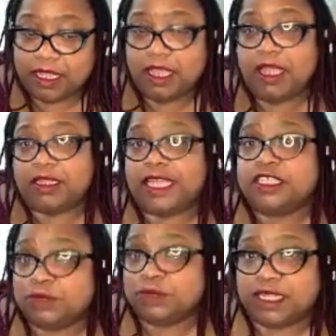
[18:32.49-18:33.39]
like she
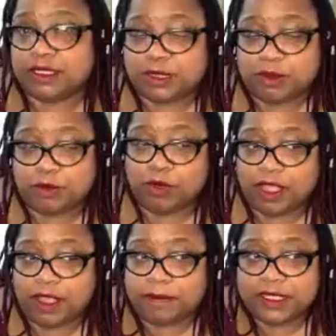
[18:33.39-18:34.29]
was saying, there's no moral
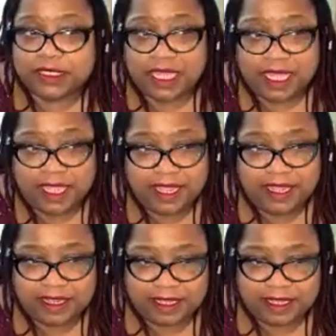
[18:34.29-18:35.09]
compass. I